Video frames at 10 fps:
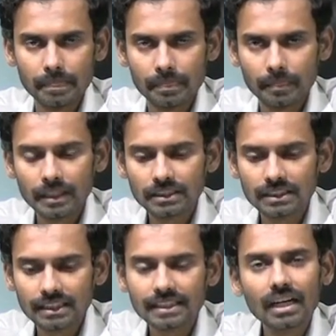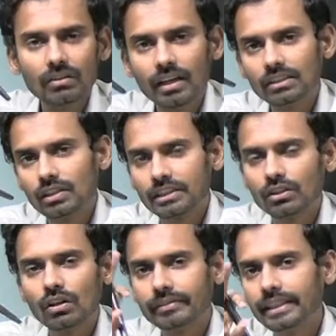This is just the advanced version
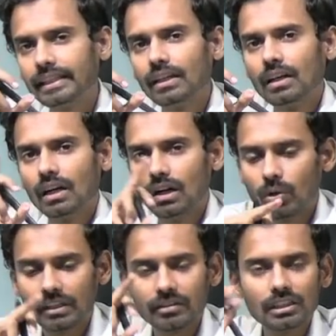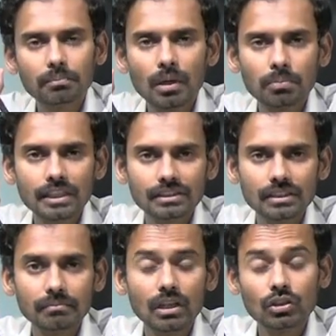of the whatever the population
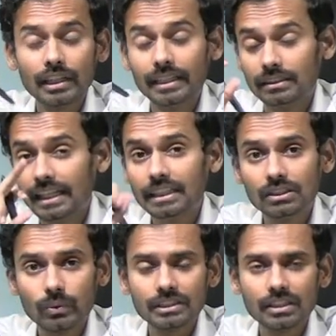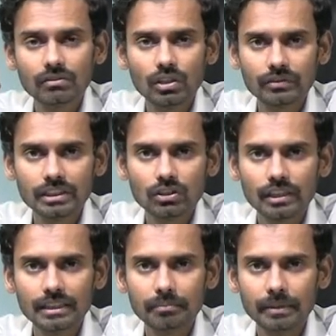change question what we saw in
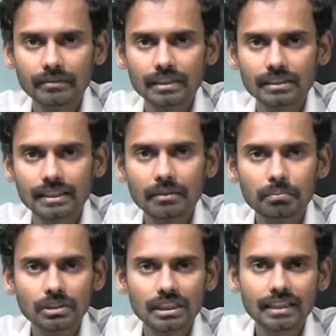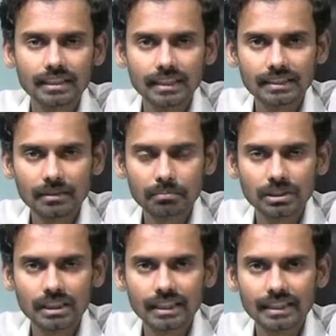the previous 10% increase,
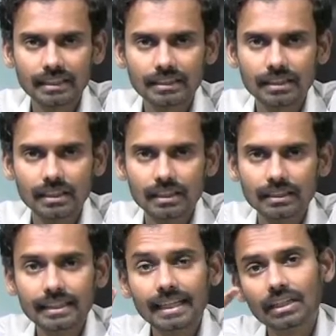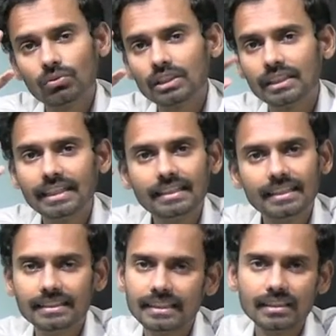10% decrease. There it was
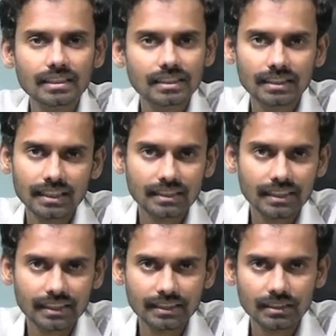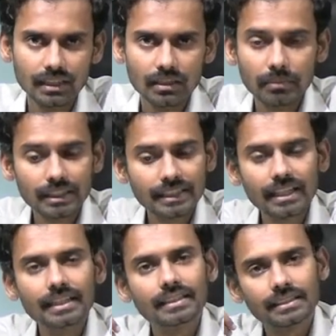increase, decrease, increase, decrease. But here
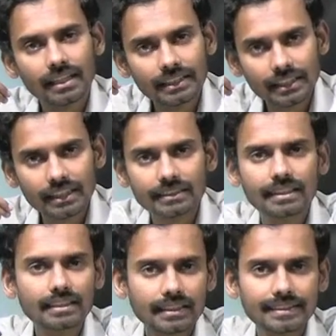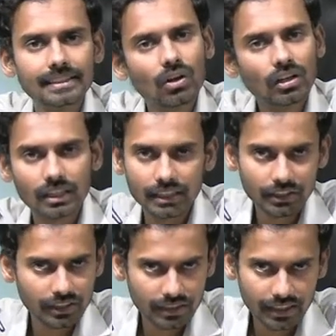it is continuously increasing or
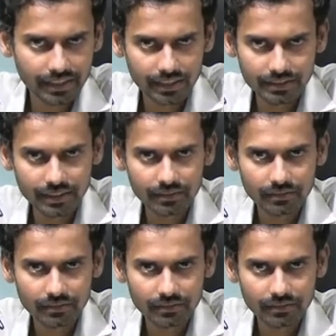continuously decreasing.